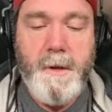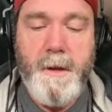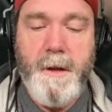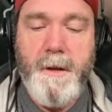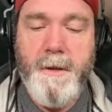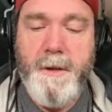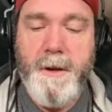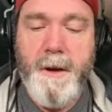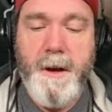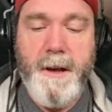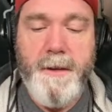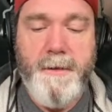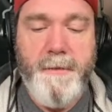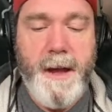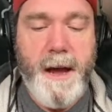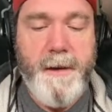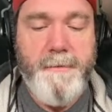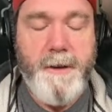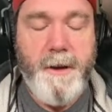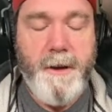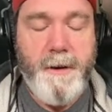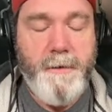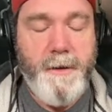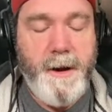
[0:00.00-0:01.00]

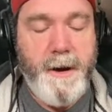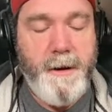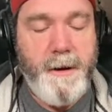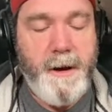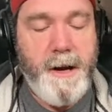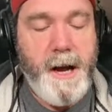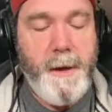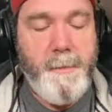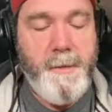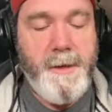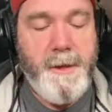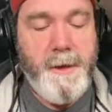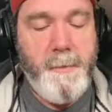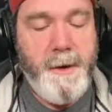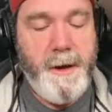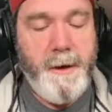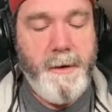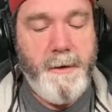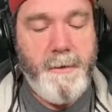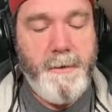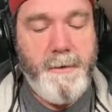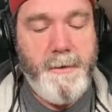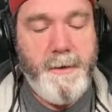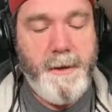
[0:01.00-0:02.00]
after you create your goblin, then we go
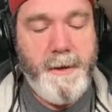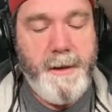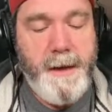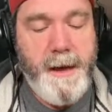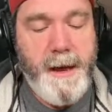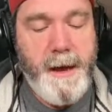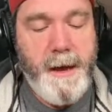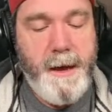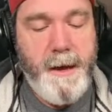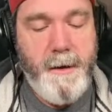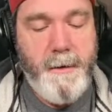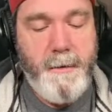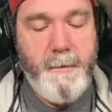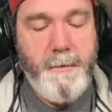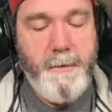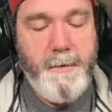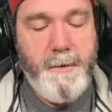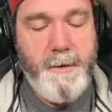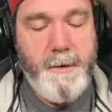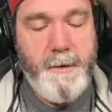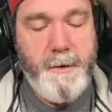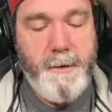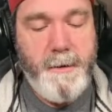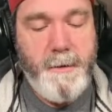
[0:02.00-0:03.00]
into the town.
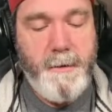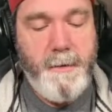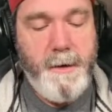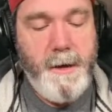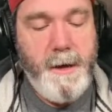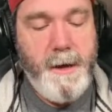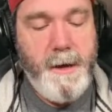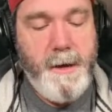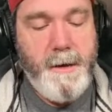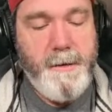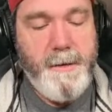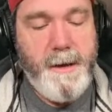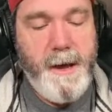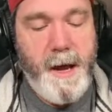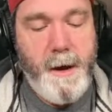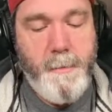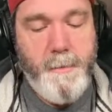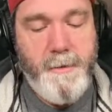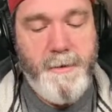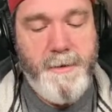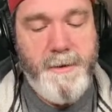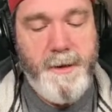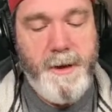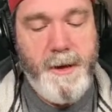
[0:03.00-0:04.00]
So, town
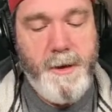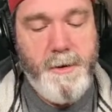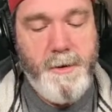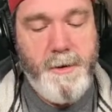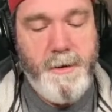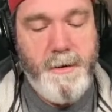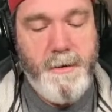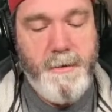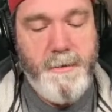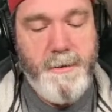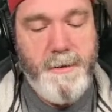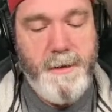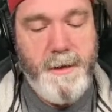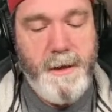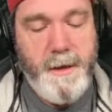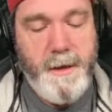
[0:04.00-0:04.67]
procedures.